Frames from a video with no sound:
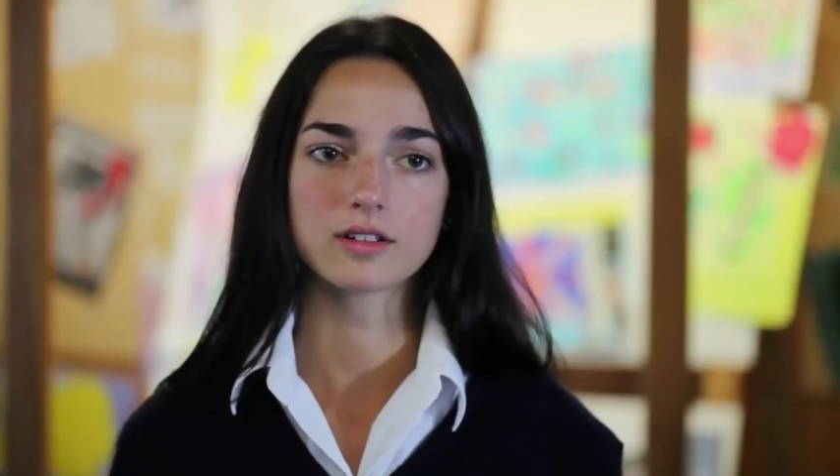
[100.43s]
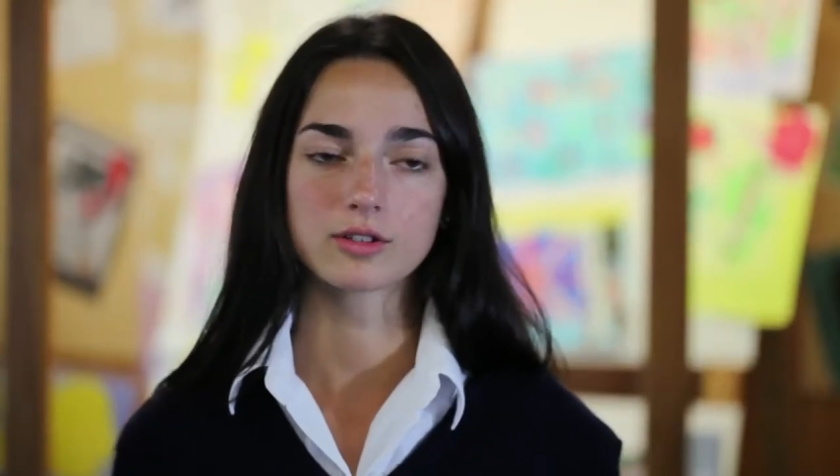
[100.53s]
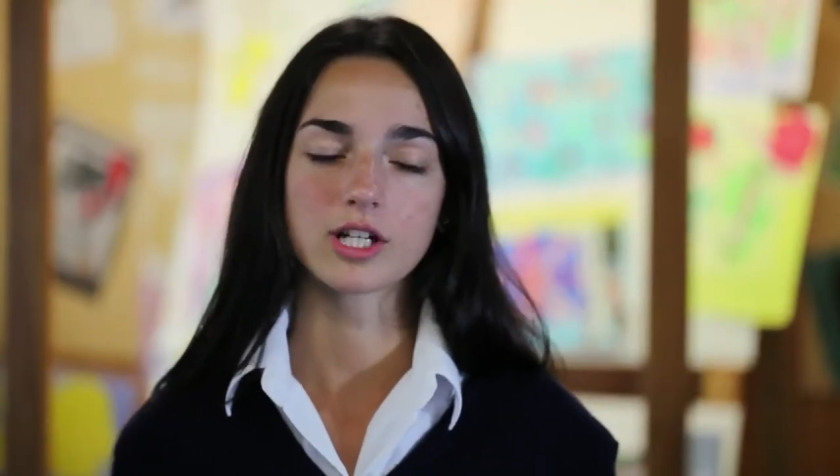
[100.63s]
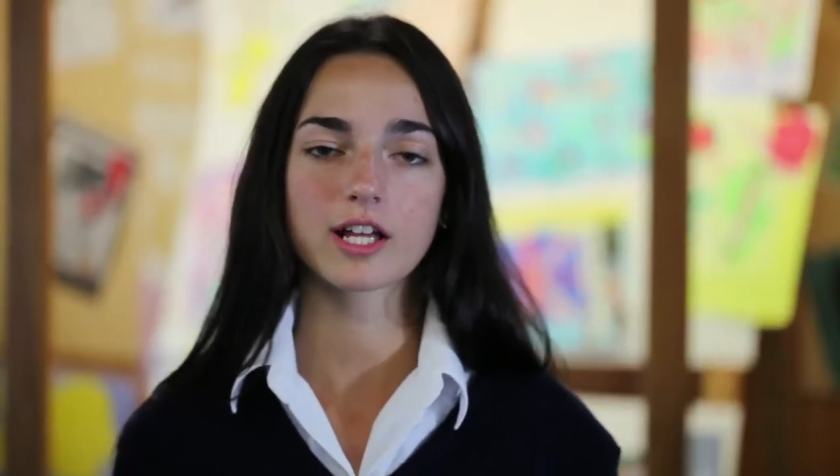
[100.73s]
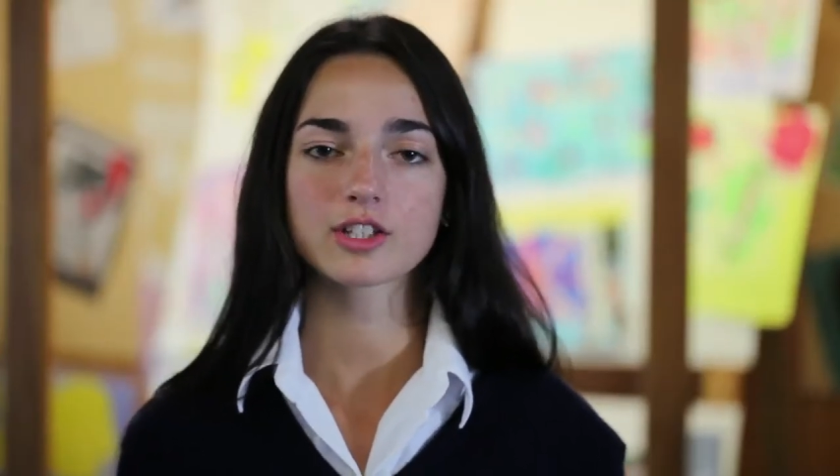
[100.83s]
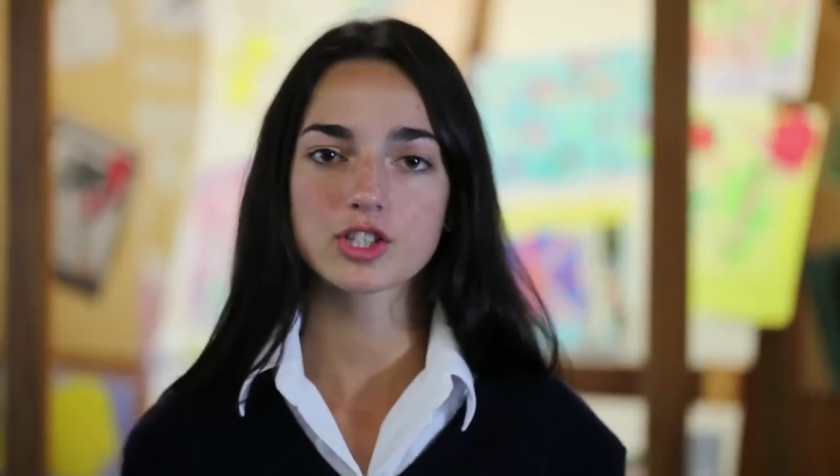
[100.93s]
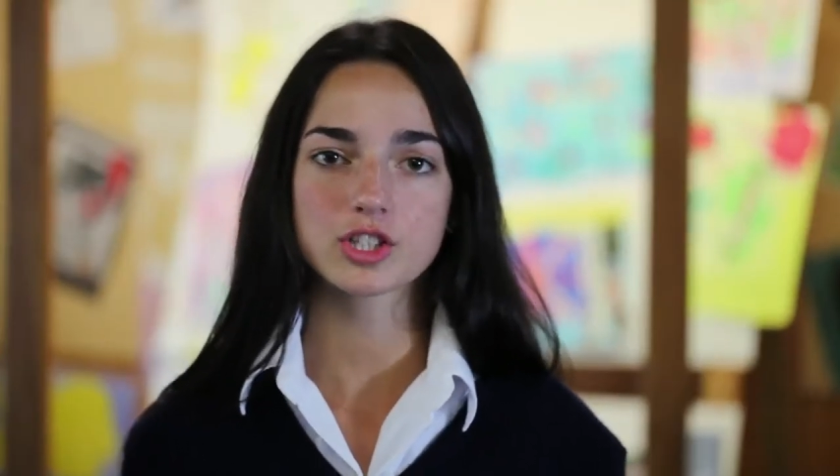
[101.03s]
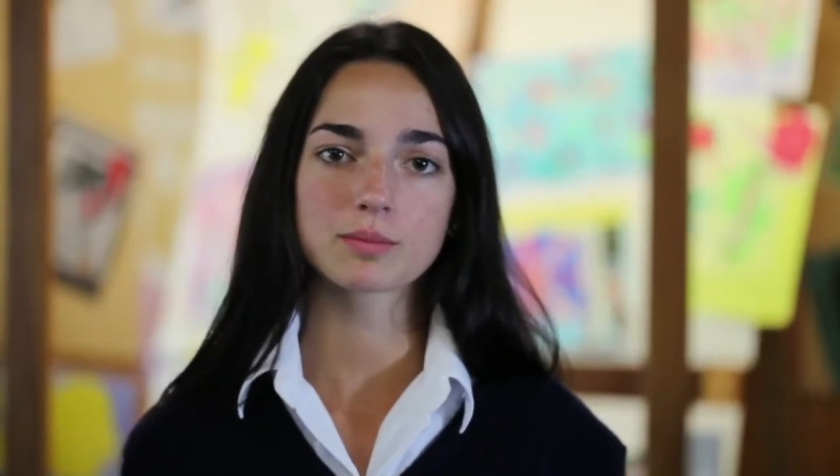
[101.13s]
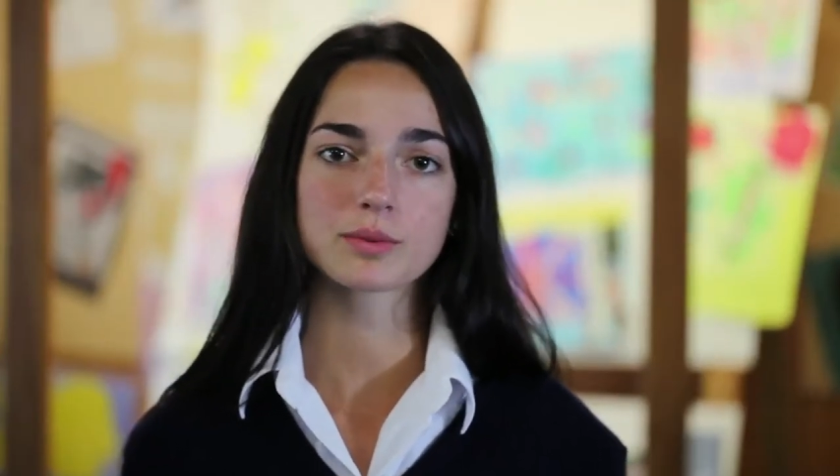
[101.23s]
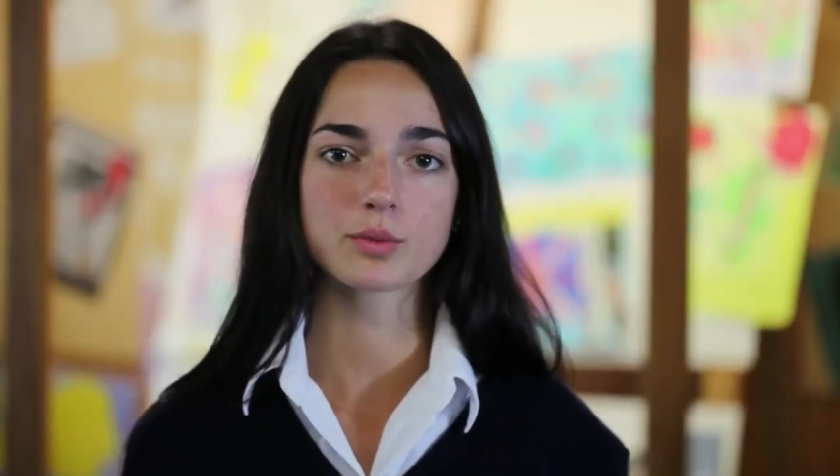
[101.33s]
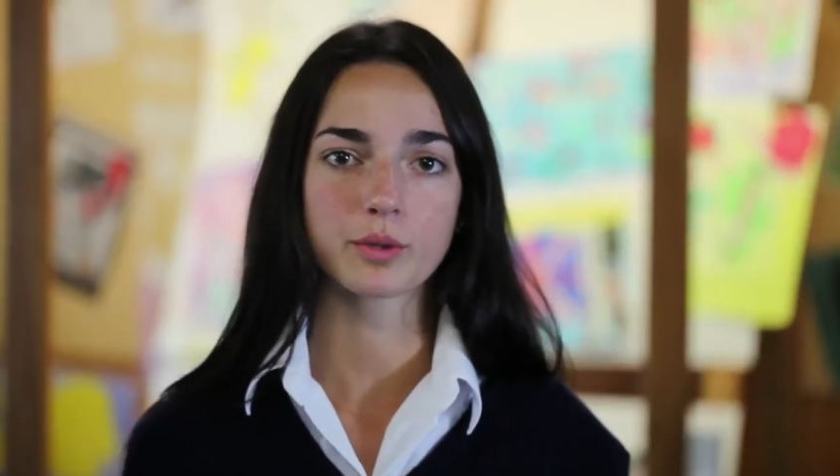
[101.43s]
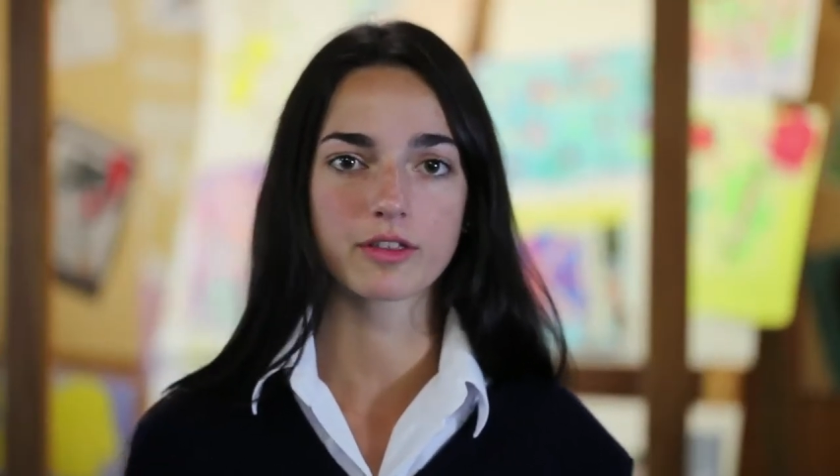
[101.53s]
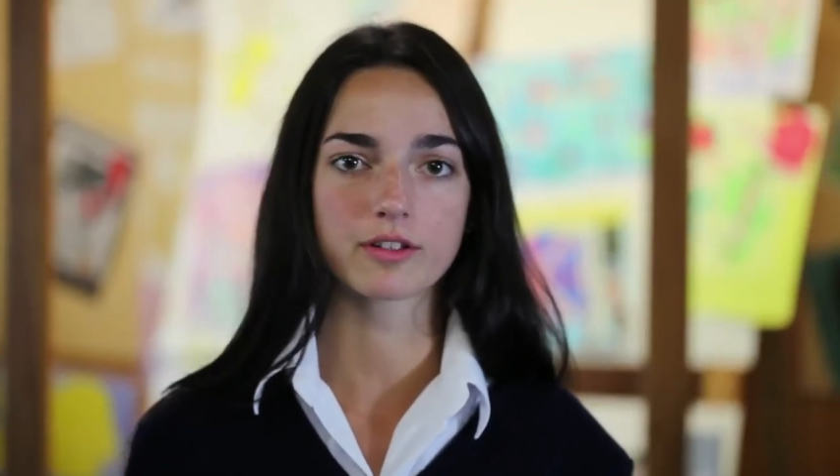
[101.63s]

relationship between the